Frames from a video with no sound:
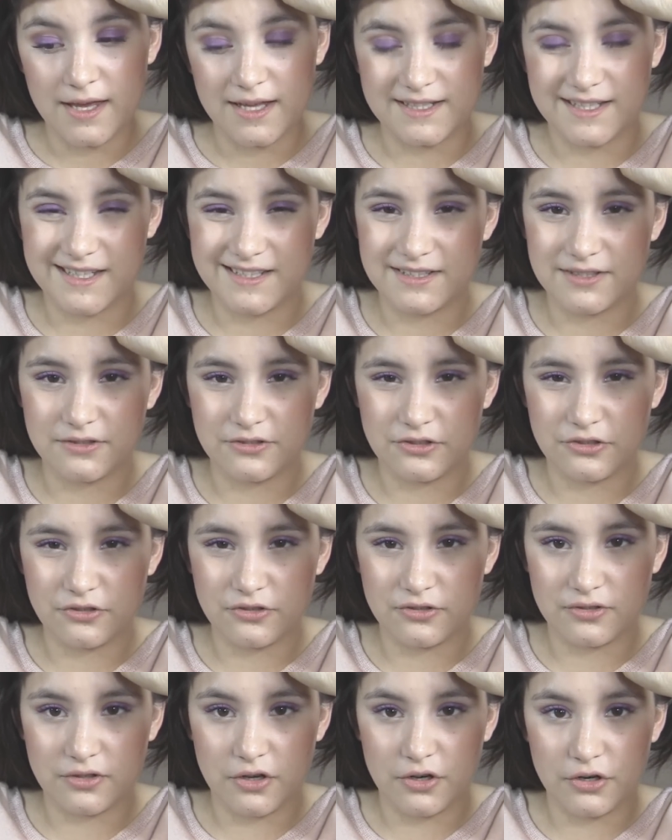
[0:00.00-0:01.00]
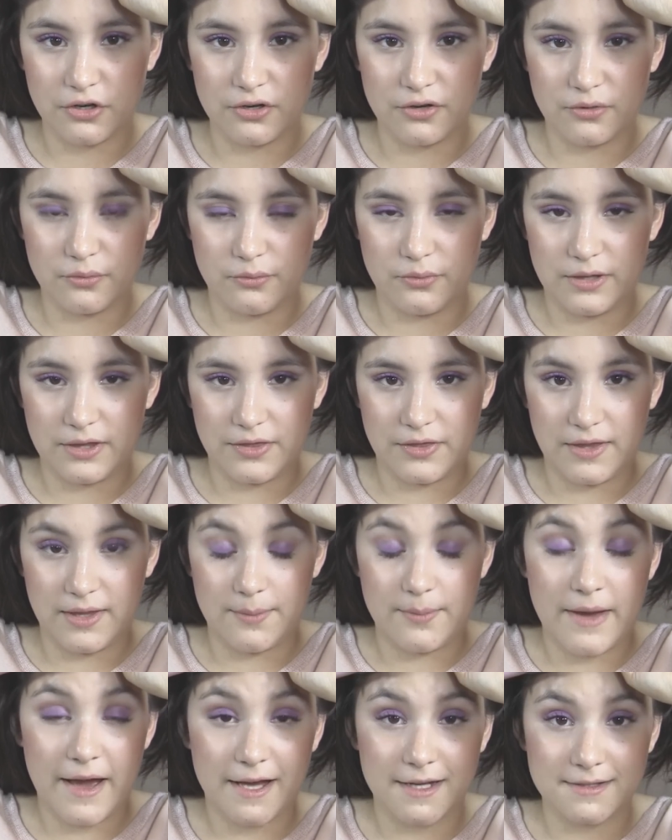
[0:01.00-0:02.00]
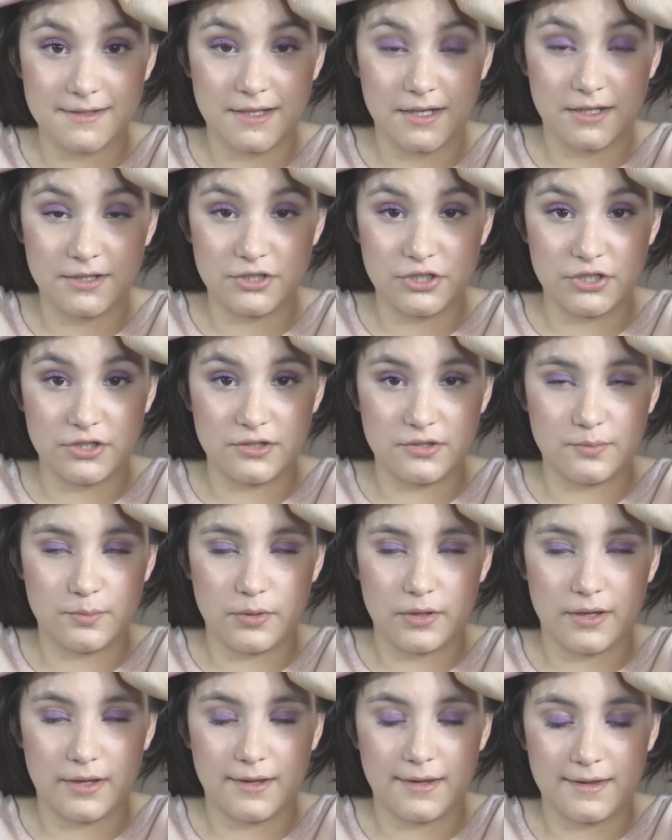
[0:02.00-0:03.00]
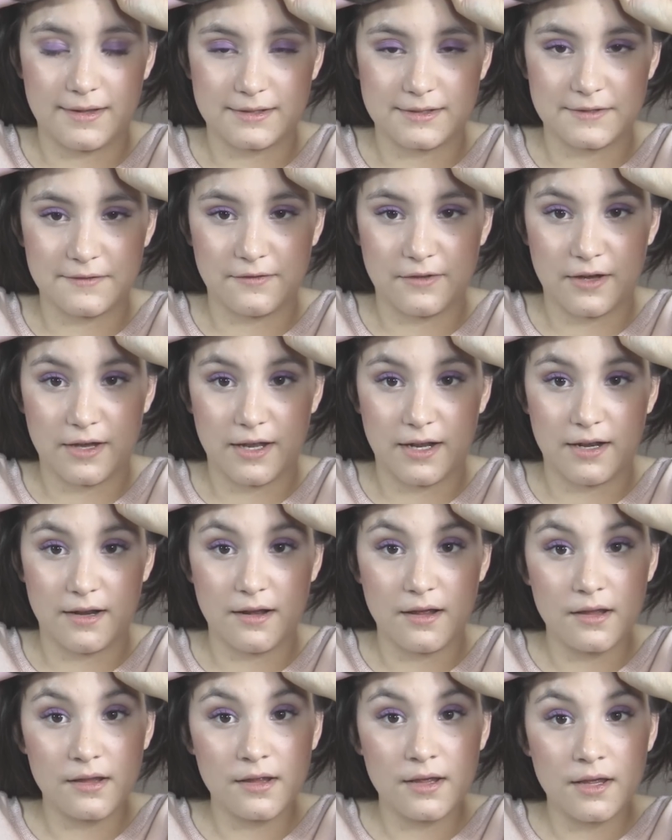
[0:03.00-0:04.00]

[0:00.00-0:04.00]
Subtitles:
It takes a little longer with the back sections, but that's fine.